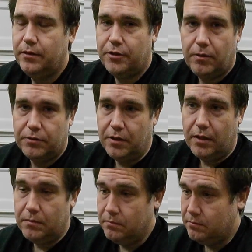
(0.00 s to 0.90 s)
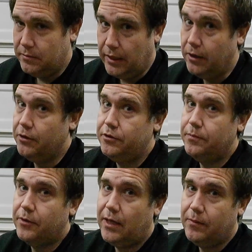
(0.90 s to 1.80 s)
the choke's on, there's
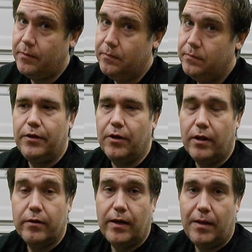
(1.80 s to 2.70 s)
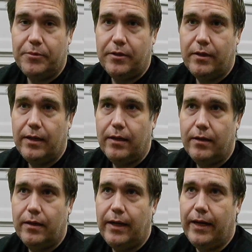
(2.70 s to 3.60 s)
your problem. Your other option
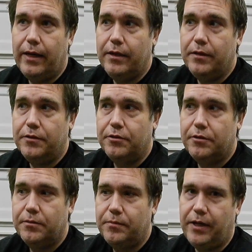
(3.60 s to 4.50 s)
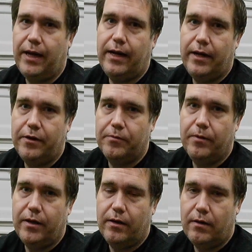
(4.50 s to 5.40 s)
is you can't get it to
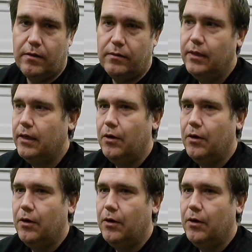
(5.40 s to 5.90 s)
run at all.